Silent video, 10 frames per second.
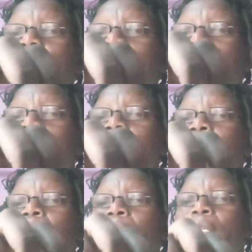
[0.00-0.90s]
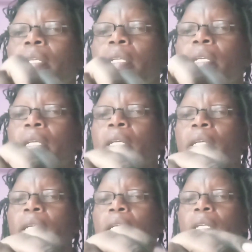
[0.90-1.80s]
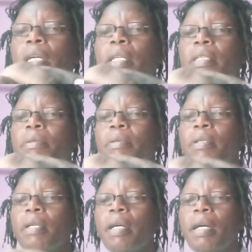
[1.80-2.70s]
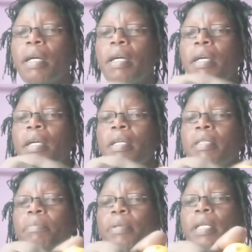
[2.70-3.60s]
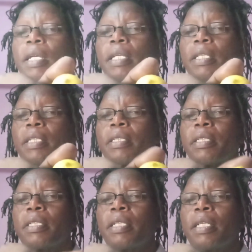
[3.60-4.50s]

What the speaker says: like this, it can spin like this,